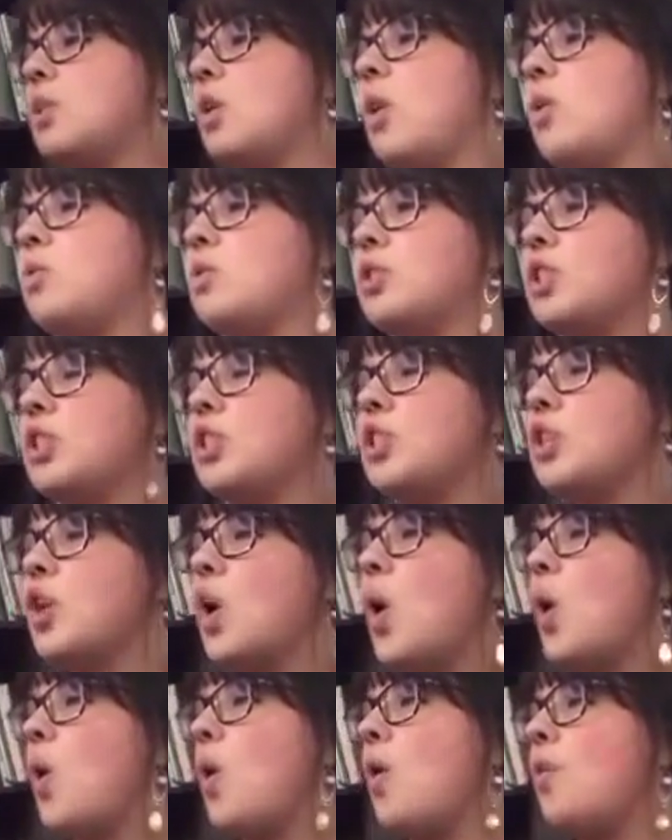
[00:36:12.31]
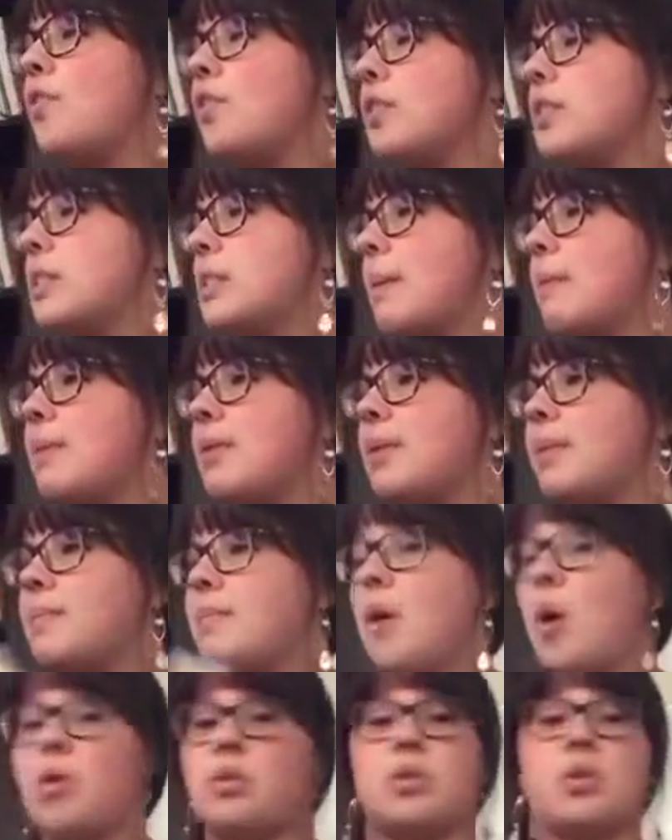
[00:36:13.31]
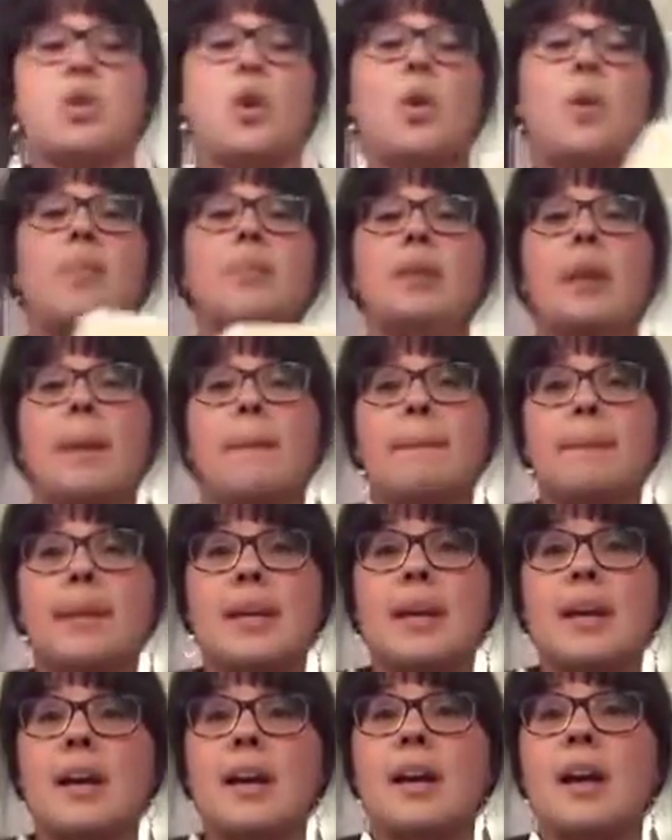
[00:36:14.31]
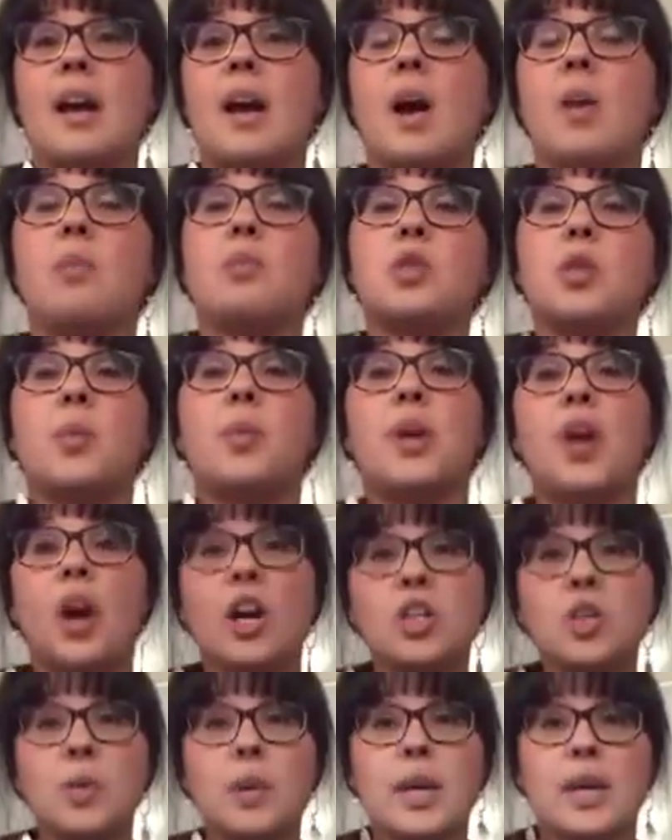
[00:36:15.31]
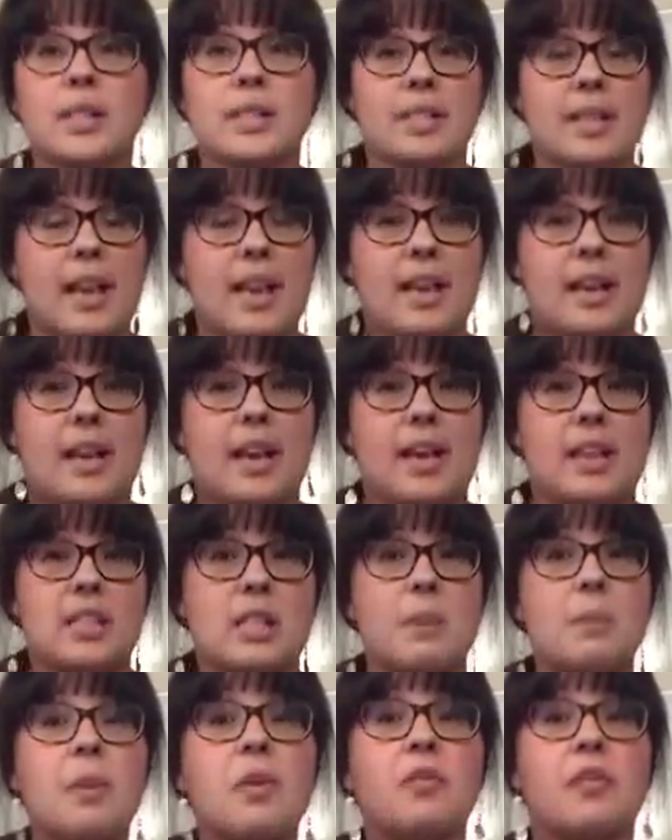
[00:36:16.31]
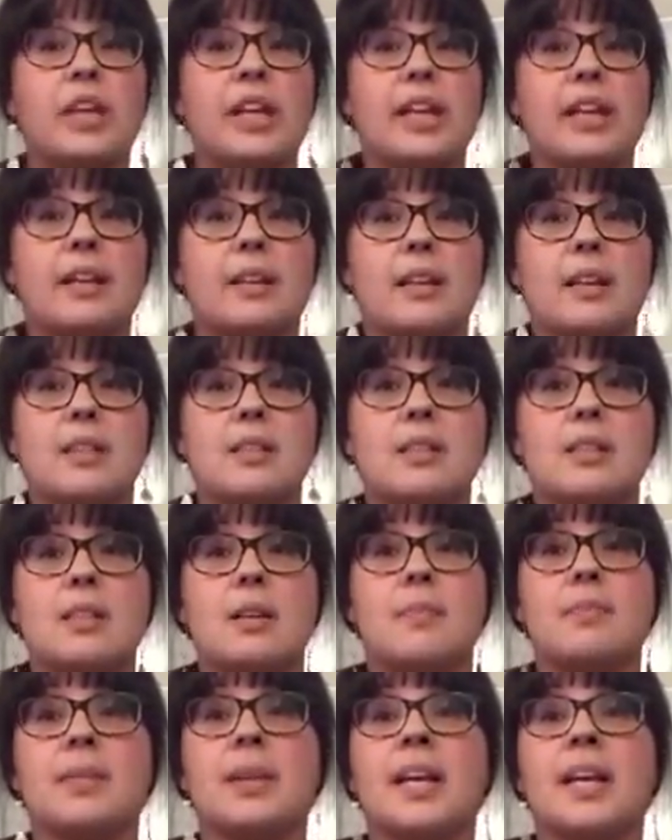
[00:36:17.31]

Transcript: So just to go over some of the so Mia, so we are doing a summer reading list